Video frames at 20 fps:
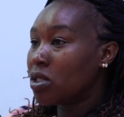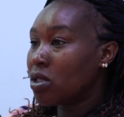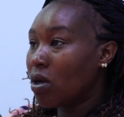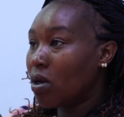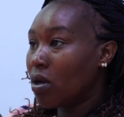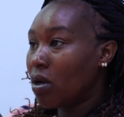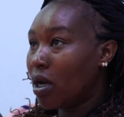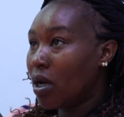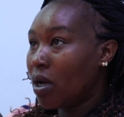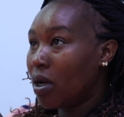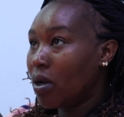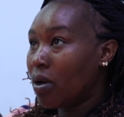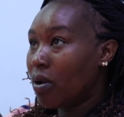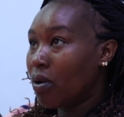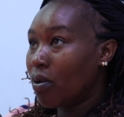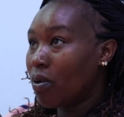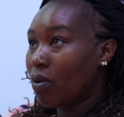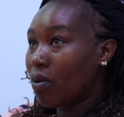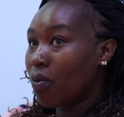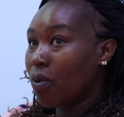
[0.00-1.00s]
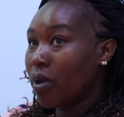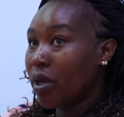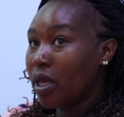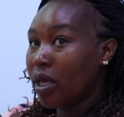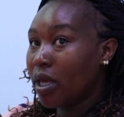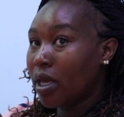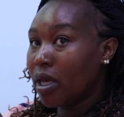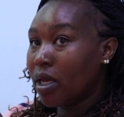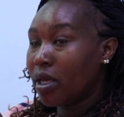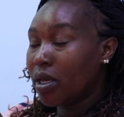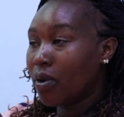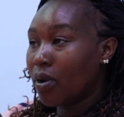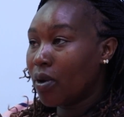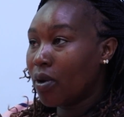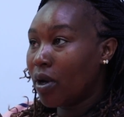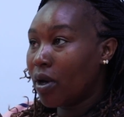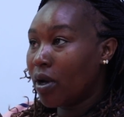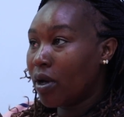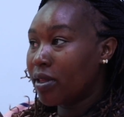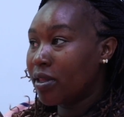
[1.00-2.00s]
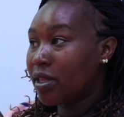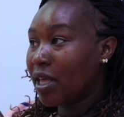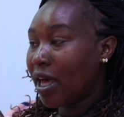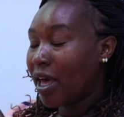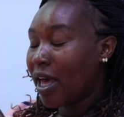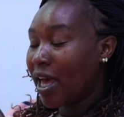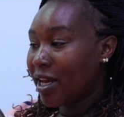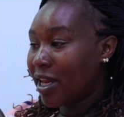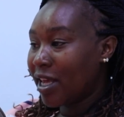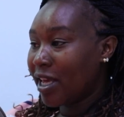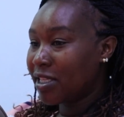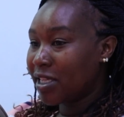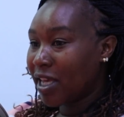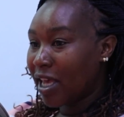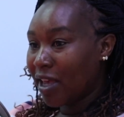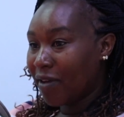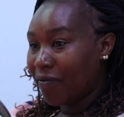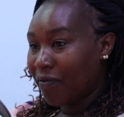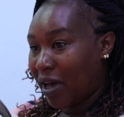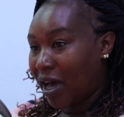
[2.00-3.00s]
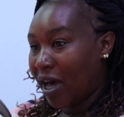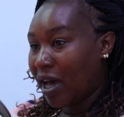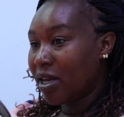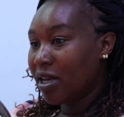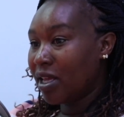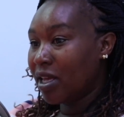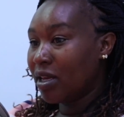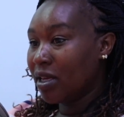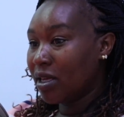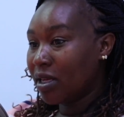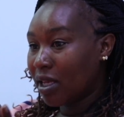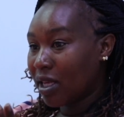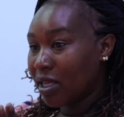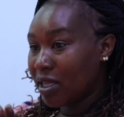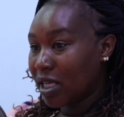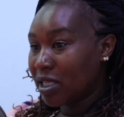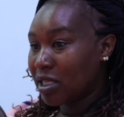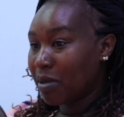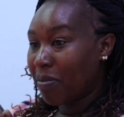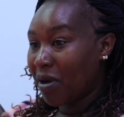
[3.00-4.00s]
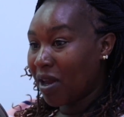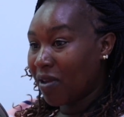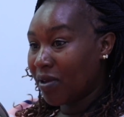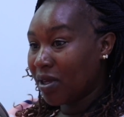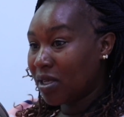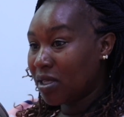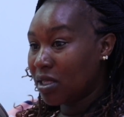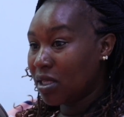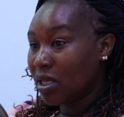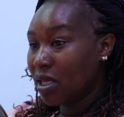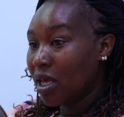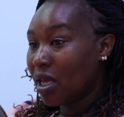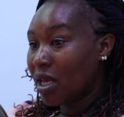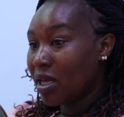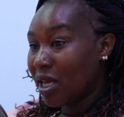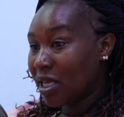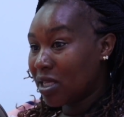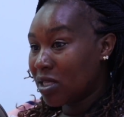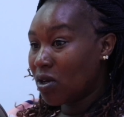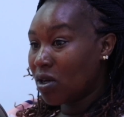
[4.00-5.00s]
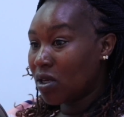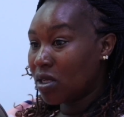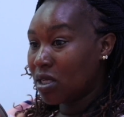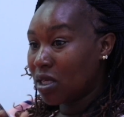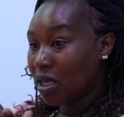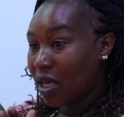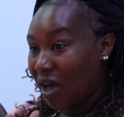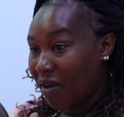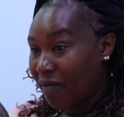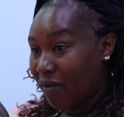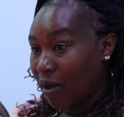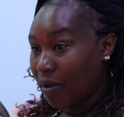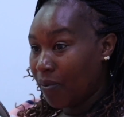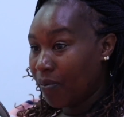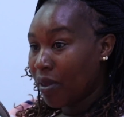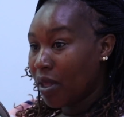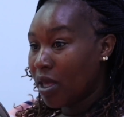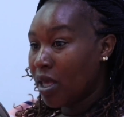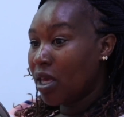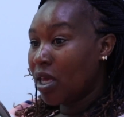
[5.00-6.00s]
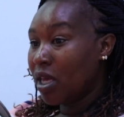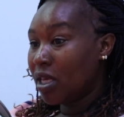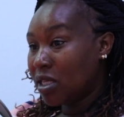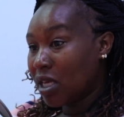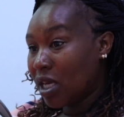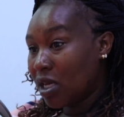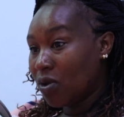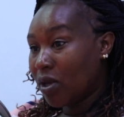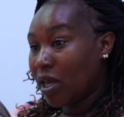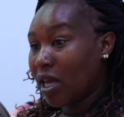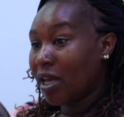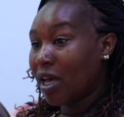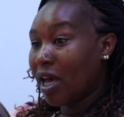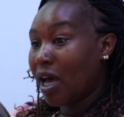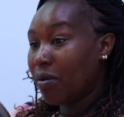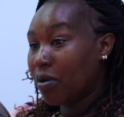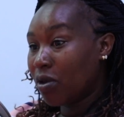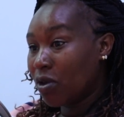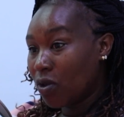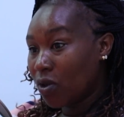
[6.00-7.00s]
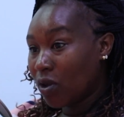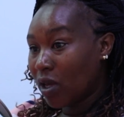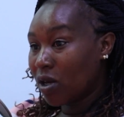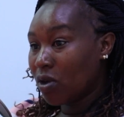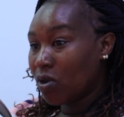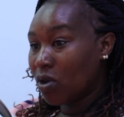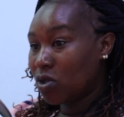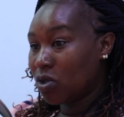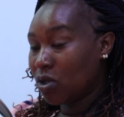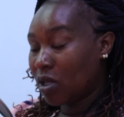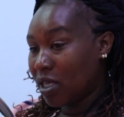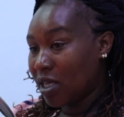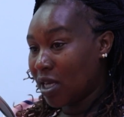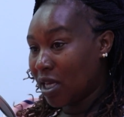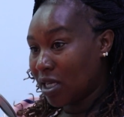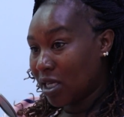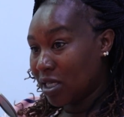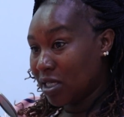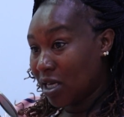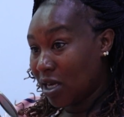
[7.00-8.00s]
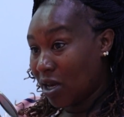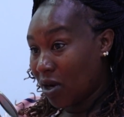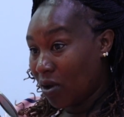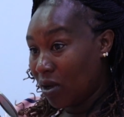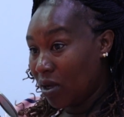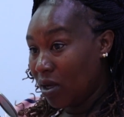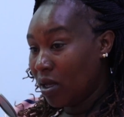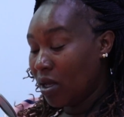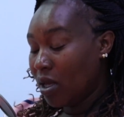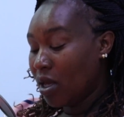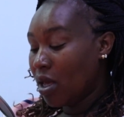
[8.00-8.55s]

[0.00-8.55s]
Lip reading: So the NHIF card in Kenyatta Private does not cover. He said you can go to Kenyatta General,